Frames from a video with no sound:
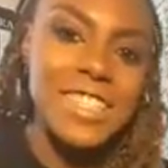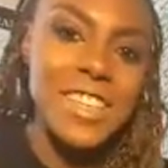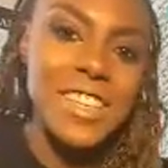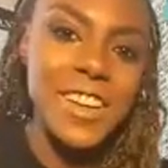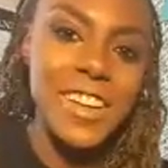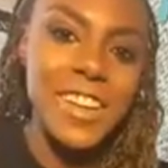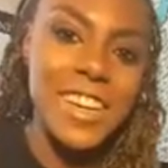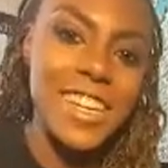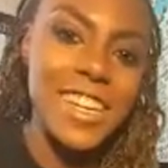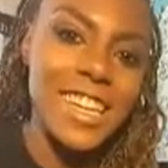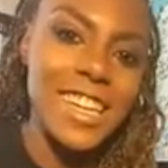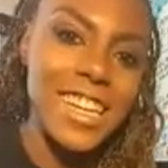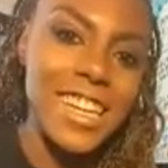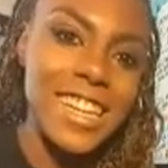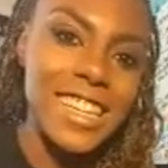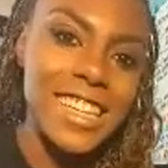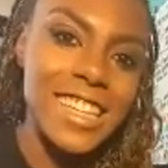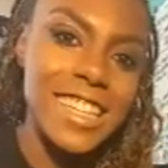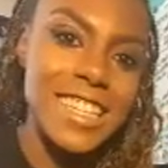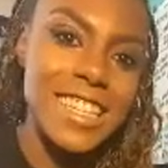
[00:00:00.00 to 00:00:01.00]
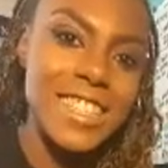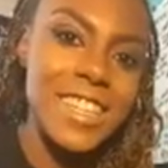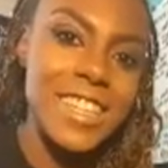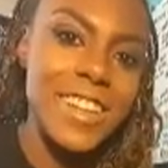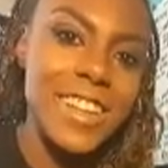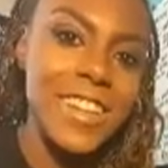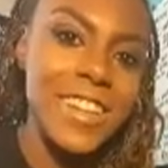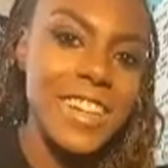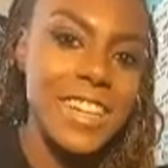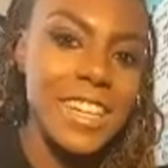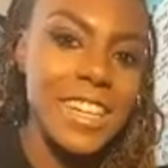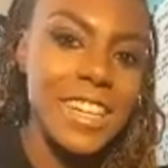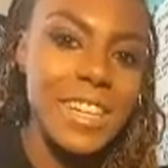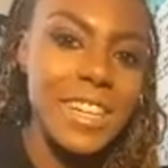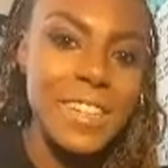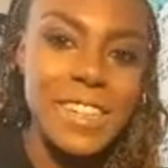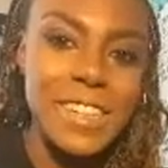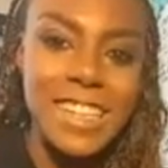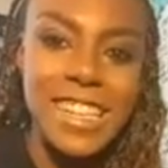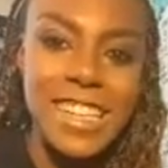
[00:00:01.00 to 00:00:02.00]

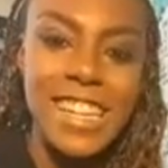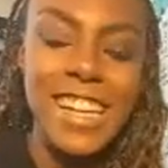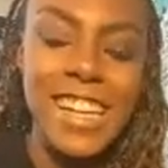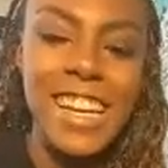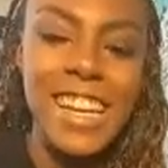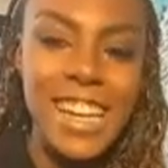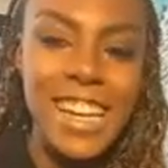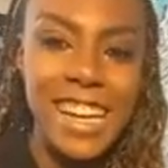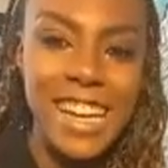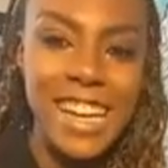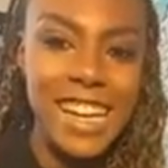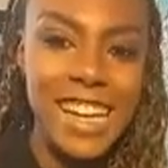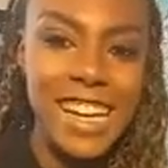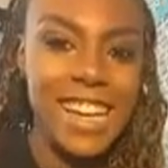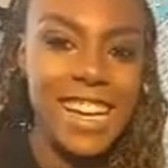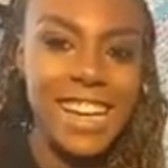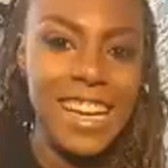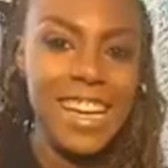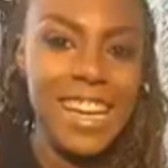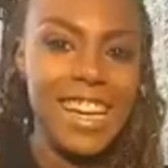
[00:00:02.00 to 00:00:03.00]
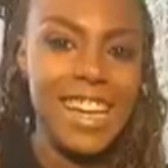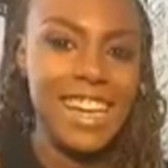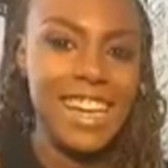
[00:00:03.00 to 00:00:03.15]
(not speaking)